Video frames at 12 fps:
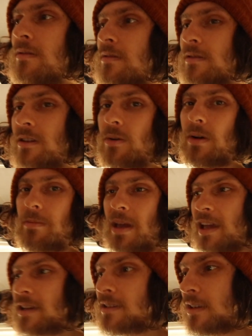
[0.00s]
So we're
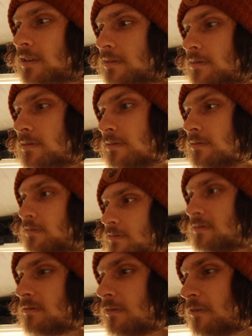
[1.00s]
painting,
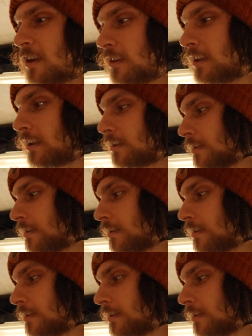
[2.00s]
filling.